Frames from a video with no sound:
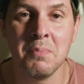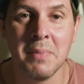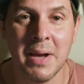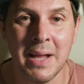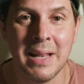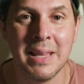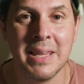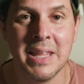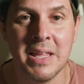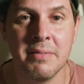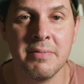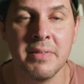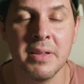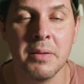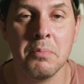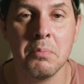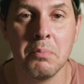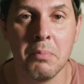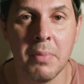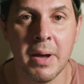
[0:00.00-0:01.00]
my
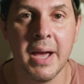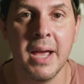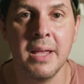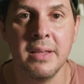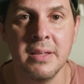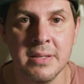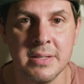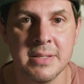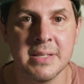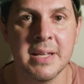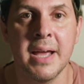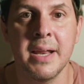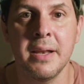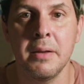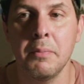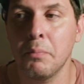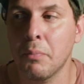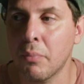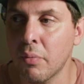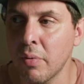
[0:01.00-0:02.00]
living by
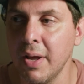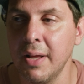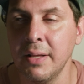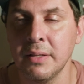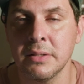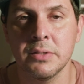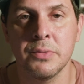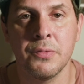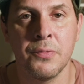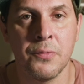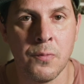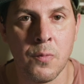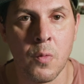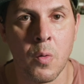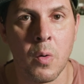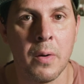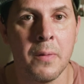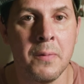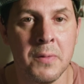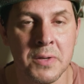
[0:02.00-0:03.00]
designing brands
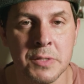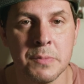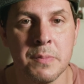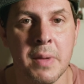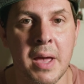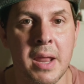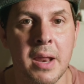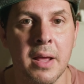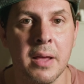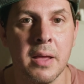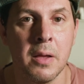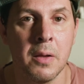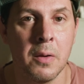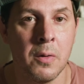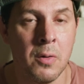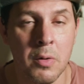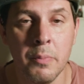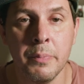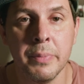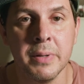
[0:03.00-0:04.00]
for cosmetic
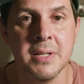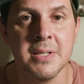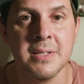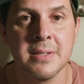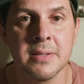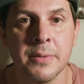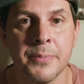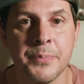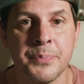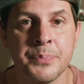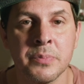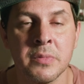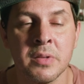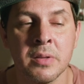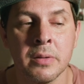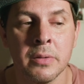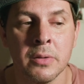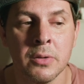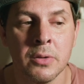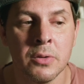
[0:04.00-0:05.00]
companies.
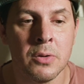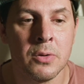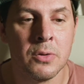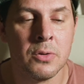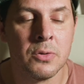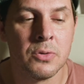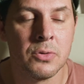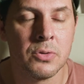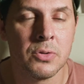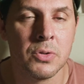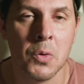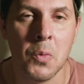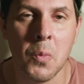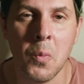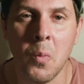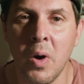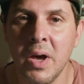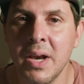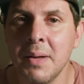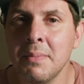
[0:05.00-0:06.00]
So
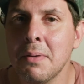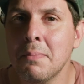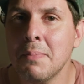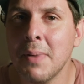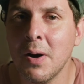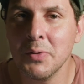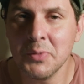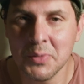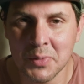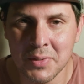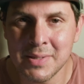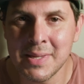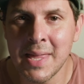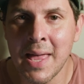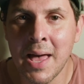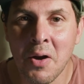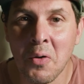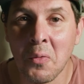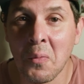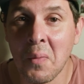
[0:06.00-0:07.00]
what I'm about to
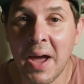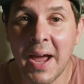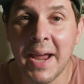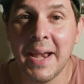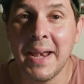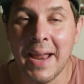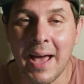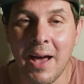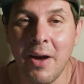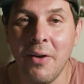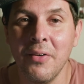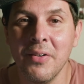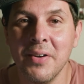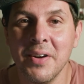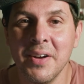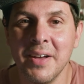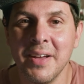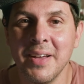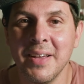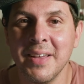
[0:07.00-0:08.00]
tell right now
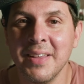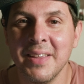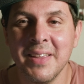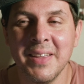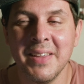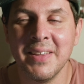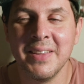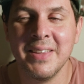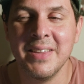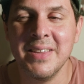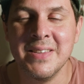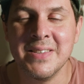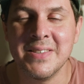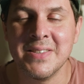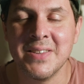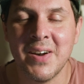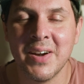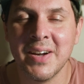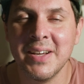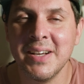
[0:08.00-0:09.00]
is
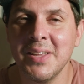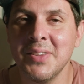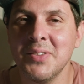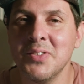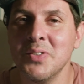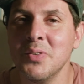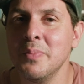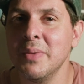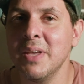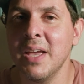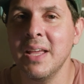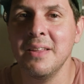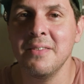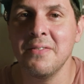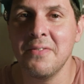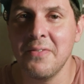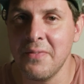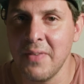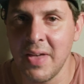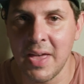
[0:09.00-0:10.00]
not gonna do me any
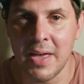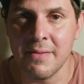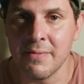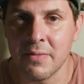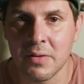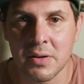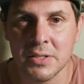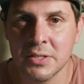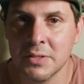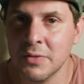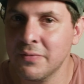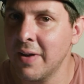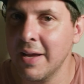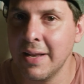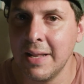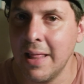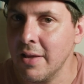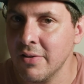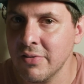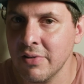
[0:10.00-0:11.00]
favors,
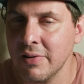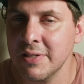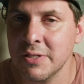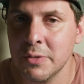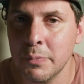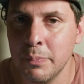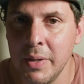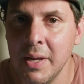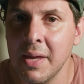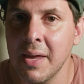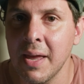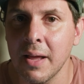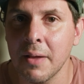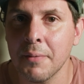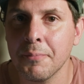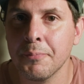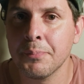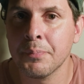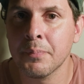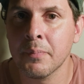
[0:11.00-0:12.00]
financially
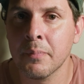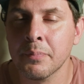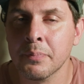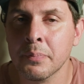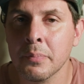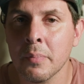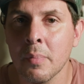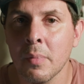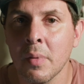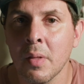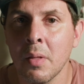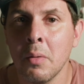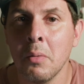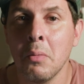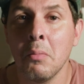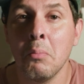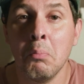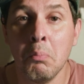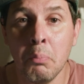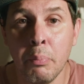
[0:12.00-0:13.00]
speaking.
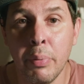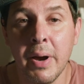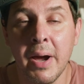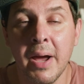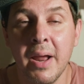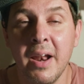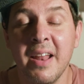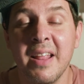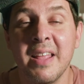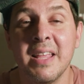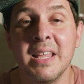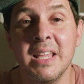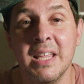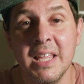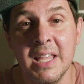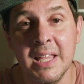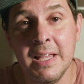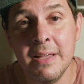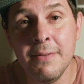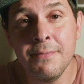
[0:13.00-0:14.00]
But
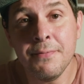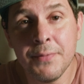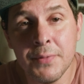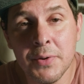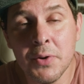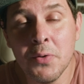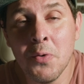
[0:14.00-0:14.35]
if